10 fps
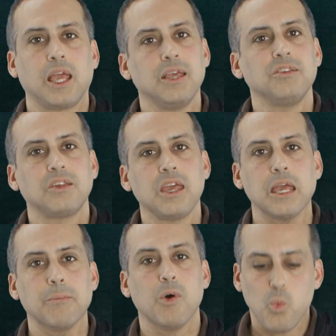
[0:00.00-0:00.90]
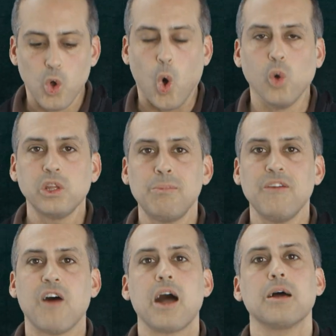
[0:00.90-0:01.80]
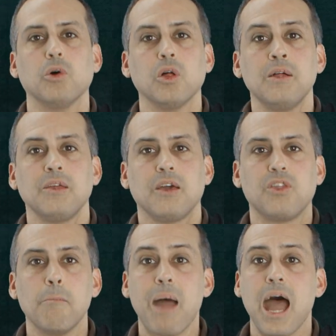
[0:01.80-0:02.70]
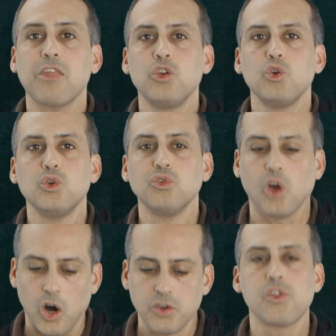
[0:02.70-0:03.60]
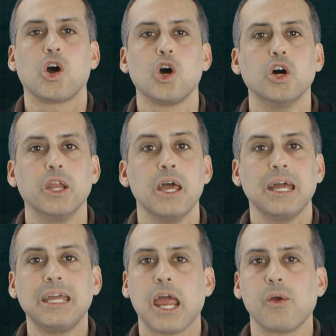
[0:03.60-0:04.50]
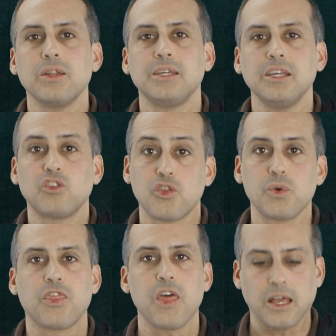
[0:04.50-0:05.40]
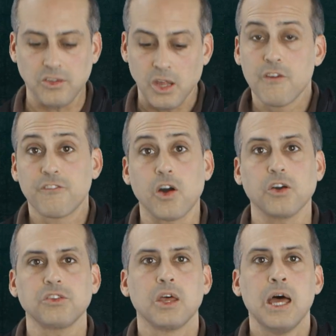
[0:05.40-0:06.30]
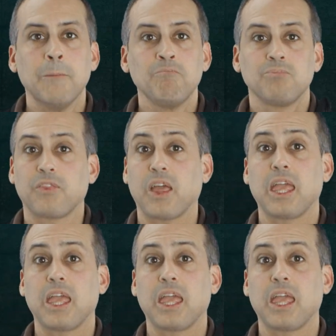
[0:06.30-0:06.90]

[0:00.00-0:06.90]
key scheme will only be viable if the math you use under the hood guarantees three things. First, that the